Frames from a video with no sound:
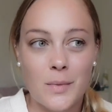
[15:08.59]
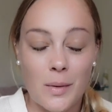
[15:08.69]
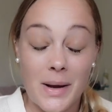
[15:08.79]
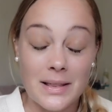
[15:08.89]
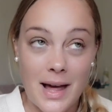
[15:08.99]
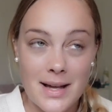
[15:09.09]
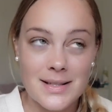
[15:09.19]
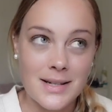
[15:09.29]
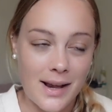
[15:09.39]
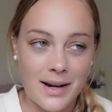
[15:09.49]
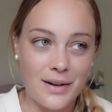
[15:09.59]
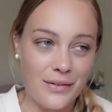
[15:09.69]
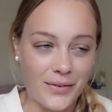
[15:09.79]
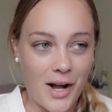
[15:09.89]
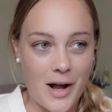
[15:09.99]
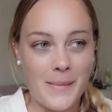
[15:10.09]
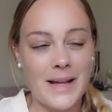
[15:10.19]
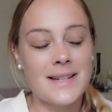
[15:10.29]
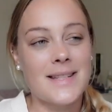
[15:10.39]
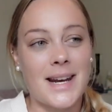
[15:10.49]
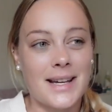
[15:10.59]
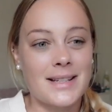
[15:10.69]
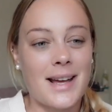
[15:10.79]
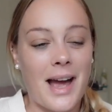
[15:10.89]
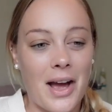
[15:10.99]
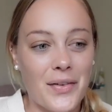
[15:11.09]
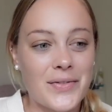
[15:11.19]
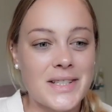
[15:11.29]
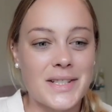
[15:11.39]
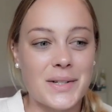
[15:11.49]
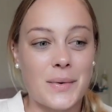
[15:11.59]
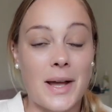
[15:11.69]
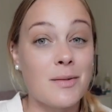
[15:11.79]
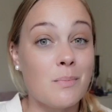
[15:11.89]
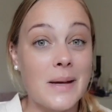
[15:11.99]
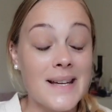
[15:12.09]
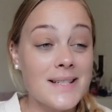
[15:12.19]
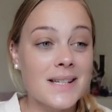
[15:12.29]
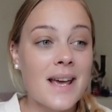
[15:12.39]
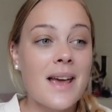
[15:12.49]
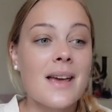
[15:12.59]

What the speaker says: well, my last negative comment that I have to admit